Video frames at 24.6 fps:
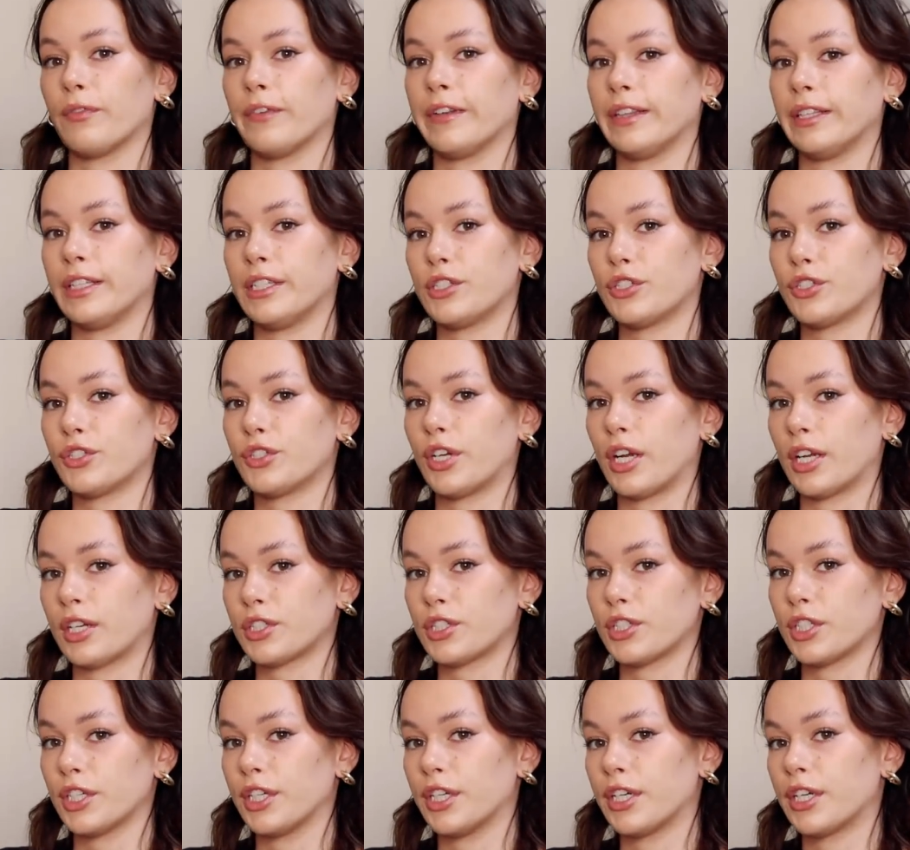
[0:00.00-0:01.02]
really
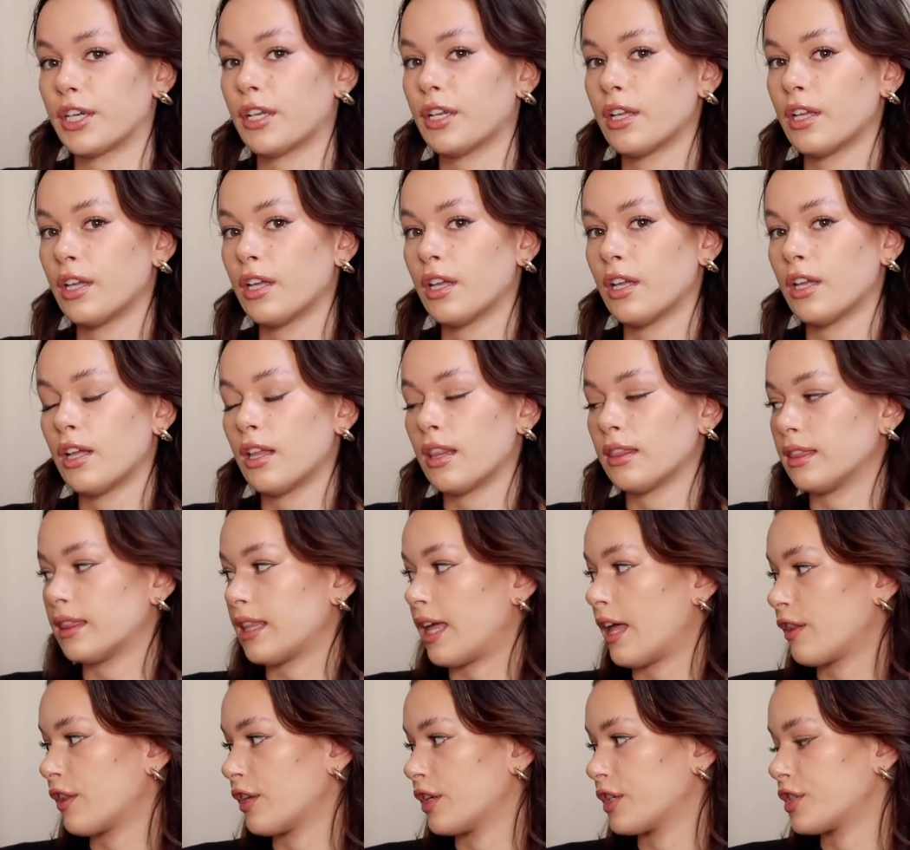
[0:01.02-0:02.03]
structured
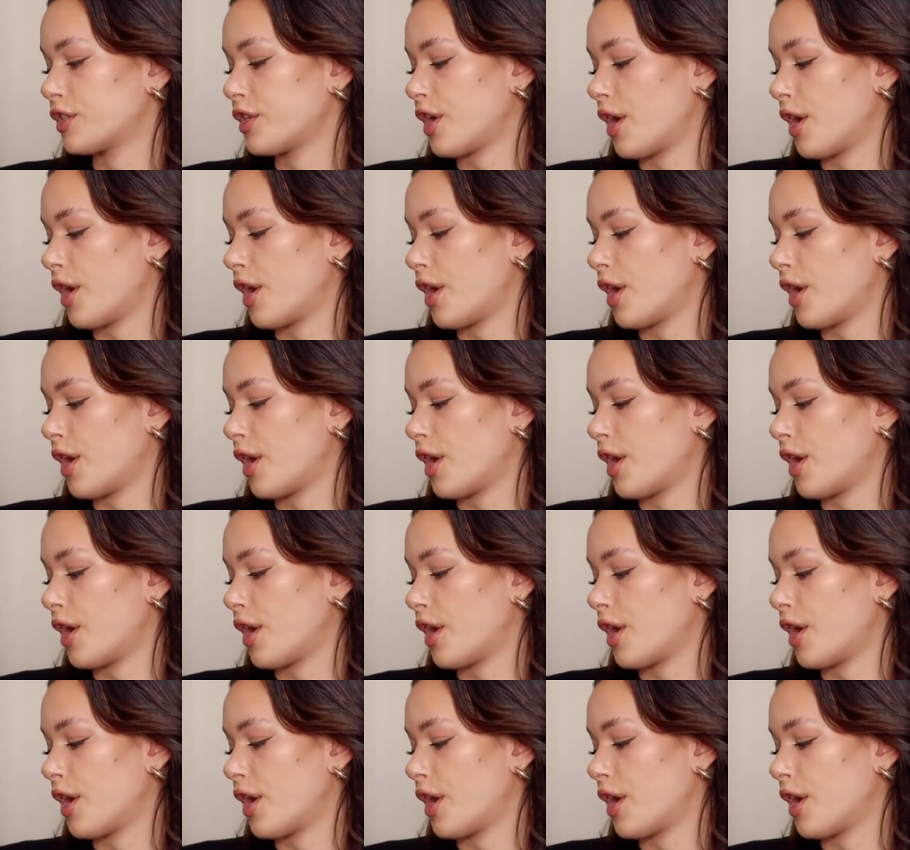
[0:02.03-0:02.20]
leather